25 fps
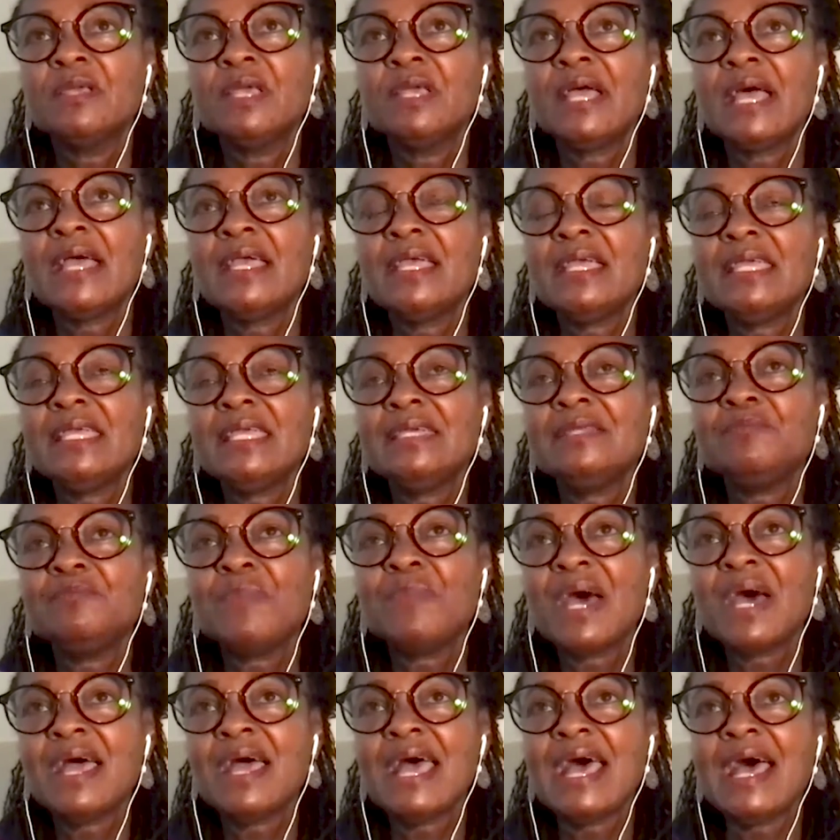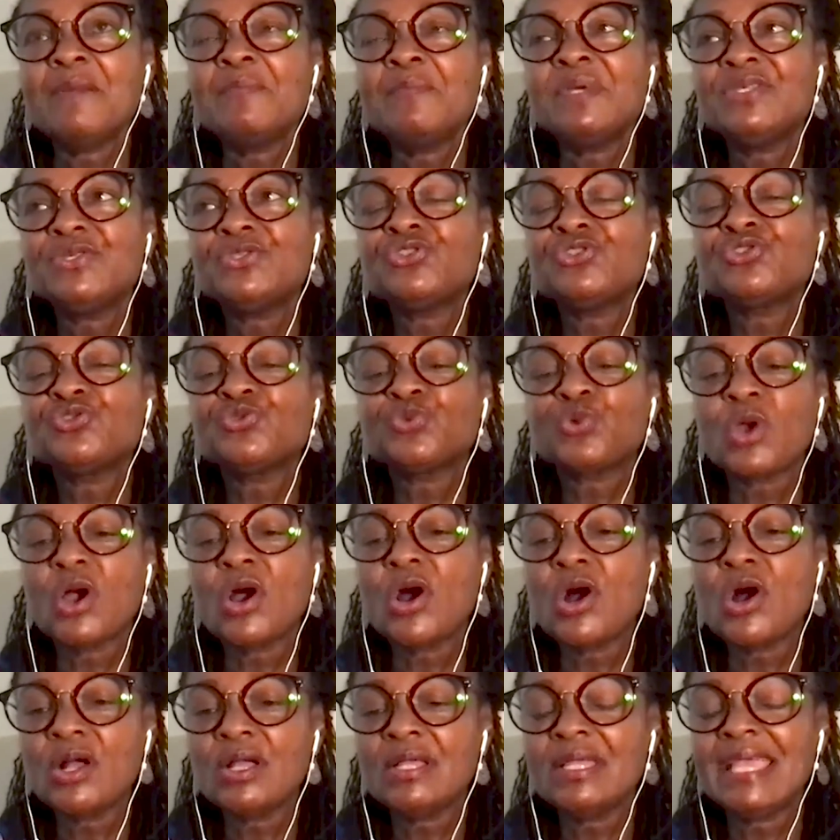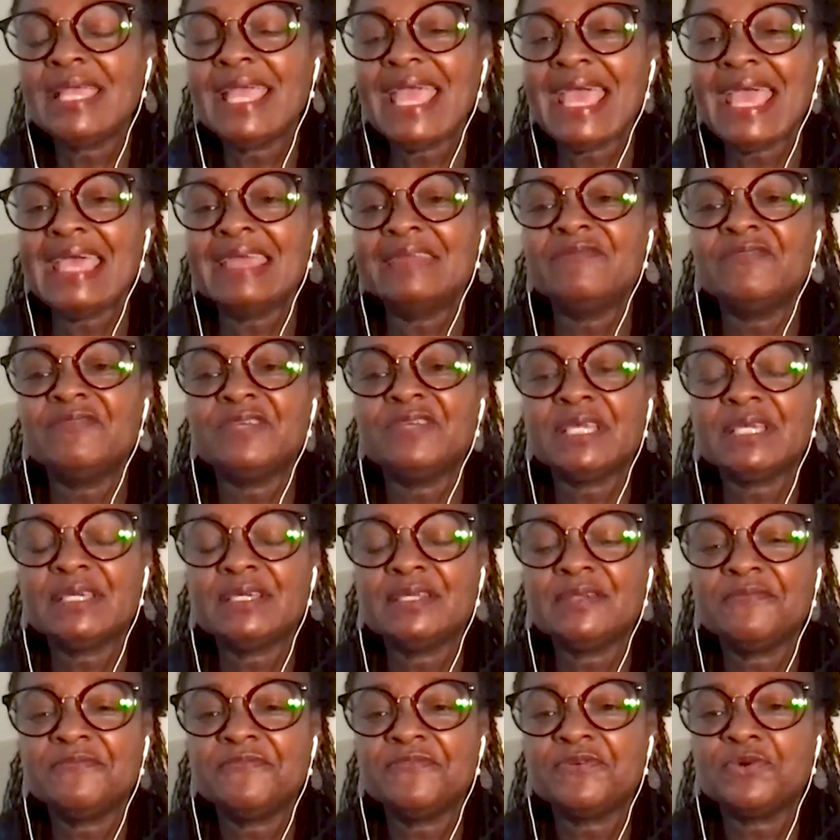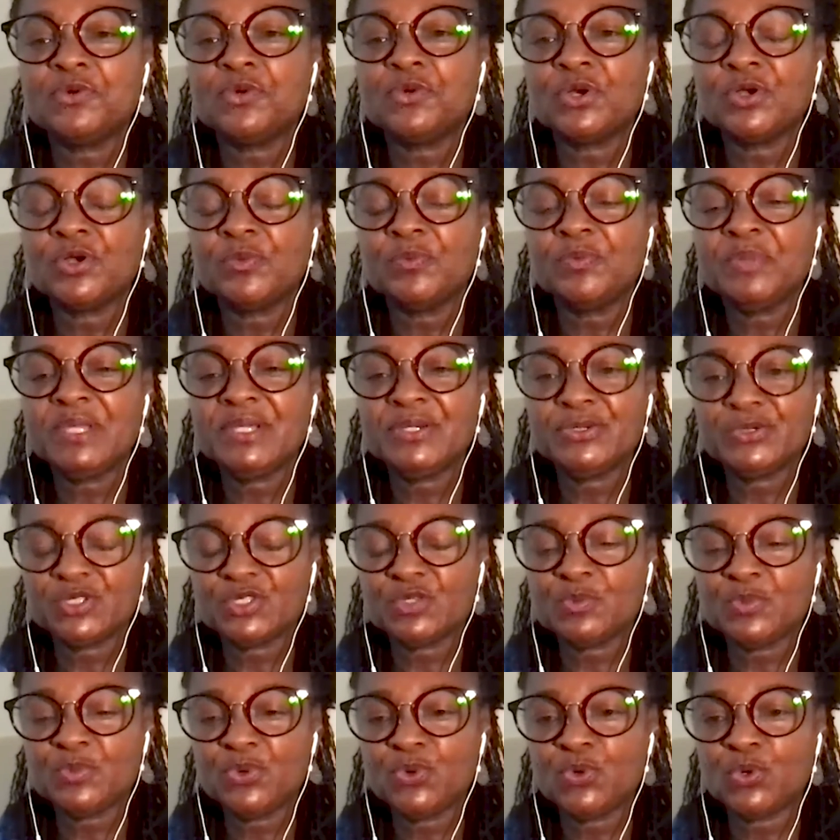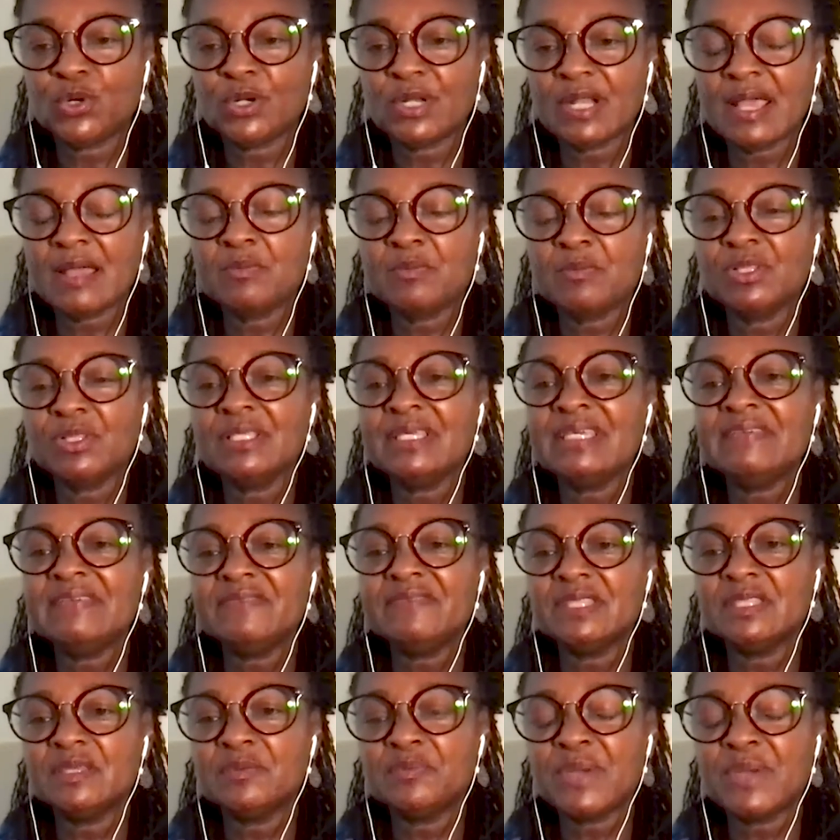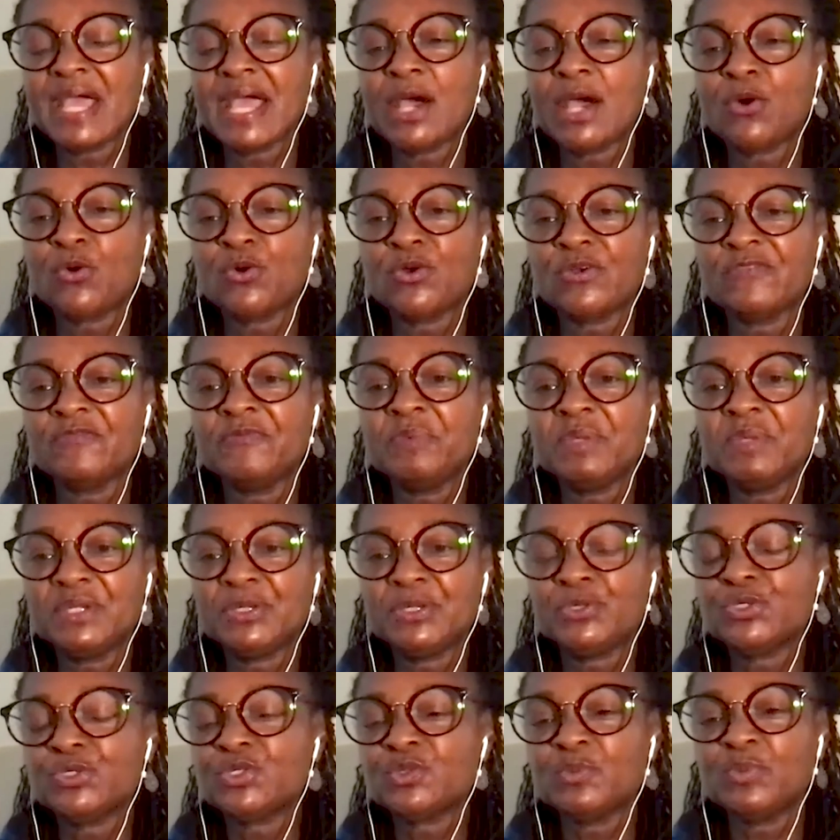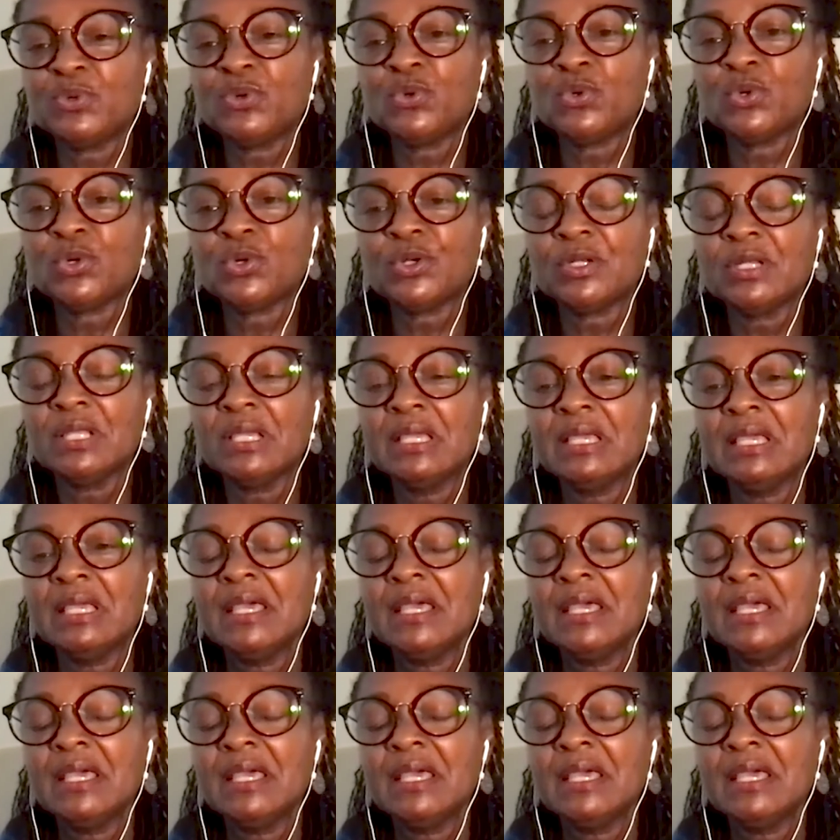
a strong advocate for peer support. I believe in the power of peer support.